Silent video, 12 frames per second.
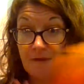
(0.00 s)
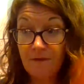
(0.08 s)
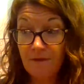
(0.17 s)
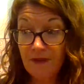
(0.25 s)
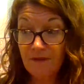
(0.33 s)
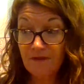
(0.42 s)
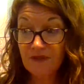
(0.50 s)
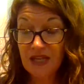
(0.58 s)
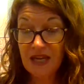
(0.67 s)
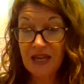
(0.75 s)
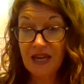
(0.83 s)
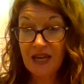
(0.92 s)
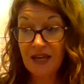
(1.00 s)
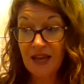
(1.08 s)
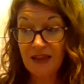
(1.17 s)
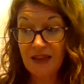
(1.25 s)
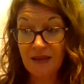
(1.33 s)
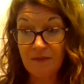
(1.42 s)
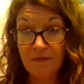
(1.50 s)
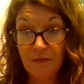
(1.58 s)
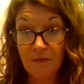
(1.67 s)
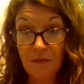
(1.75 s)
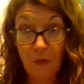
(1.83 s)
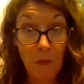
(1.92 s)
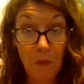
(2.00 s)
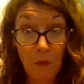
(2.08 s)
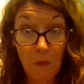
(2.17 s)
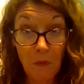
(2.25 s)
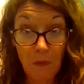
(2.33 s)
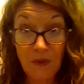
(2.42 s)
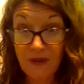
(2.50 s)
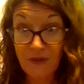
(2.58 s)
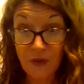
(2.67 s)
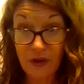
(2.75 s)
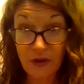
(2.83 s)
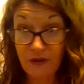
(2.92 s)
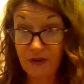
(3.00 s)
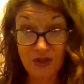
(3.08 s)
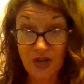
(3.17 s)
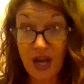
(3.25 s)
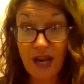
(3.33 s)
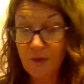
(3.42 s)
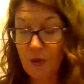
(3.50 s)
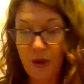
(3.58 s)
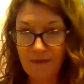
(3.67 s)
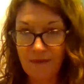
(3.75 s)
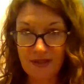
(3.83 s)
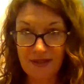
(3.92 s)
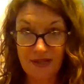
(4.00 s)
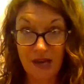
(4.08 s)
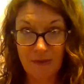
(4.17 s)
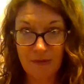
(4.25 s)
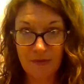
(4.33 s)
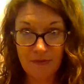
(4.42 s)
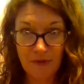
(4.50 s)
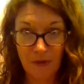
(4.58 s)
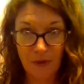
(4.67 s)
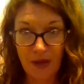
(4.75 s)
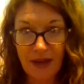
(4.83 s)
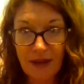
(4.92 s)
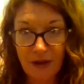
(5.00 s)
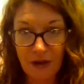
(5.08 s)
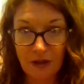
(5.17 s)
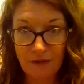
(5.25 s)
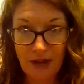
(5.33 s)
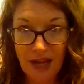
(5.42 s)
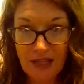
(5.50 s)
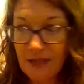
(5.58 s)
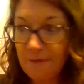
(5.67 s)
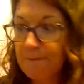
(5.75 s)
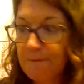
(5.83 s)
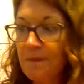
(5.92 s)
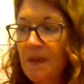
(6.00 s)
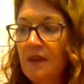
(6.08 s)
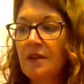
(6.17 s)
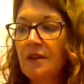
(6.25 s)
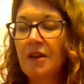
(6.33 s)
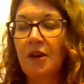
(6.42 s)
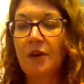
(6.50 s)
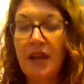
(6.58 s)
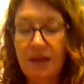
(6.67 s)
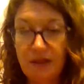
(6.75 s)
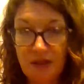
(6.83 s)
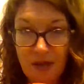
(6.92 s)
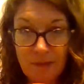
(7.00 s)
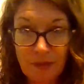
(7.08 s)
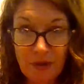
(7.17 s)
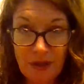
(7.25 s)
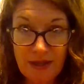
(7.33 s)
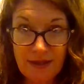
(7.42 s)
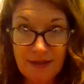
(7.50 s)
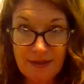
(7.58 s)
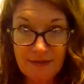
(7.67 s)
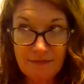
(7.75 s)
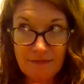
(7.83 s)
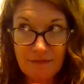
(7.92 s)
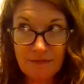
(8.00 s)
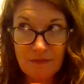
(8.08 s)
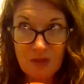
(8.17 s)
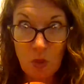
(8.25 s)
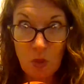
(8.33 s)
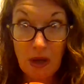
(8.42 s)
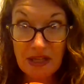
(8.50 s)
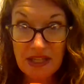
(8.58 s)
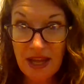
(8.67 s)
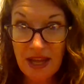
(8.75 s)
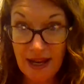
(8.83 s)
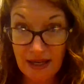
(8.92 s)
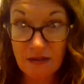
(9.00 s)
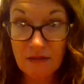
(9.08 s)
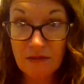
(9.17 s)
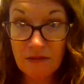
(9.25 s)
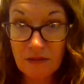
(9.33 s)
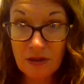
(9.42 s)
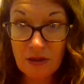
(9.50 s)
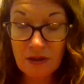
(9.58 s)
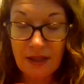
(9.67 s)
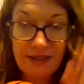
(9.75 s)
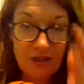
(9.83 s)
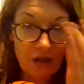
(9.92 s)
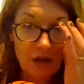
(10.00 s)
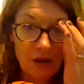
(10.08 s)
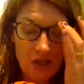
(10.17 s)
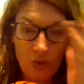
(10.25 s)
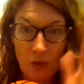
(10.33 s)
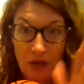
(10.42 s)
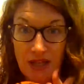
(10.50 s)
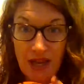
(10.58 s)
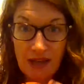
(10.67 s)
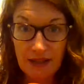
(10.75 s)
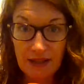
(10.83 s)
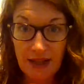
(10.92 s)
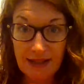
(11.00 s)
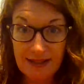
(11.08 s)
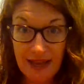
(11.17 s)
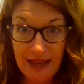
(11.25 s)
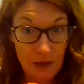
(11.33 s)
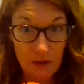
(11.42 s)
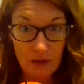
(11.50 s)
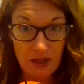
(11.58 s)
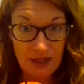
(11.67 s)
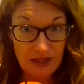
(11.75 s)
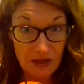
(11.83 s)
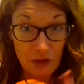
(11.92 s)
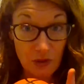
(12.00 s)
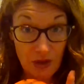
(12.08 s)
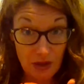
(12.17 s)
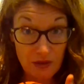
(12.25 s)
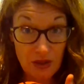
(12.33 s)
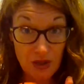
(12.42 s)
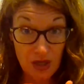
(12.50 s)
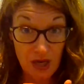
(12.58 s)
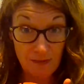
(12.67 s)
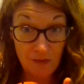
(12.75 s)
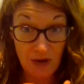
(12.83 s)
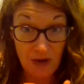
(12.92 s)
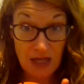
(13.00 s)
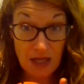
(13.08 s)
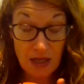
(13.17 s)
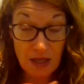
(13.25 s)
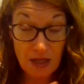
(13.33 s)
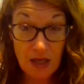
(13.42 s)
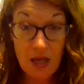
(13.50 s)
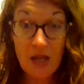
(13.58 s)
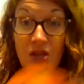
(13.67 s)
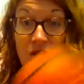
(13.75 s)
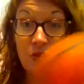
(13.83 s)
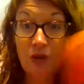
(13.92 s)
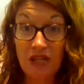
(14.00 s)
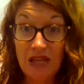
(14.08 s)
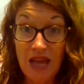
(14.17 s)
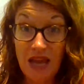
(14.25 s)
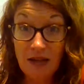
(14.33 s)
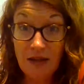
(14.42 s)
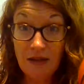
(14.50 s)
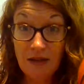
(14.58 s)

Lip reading: 15, and then if you hear the chime you have to stop. Okay, are you ready? Okay, the number is 28. Let's start at 28 and let's count on until you hear the chime. Ready? 28,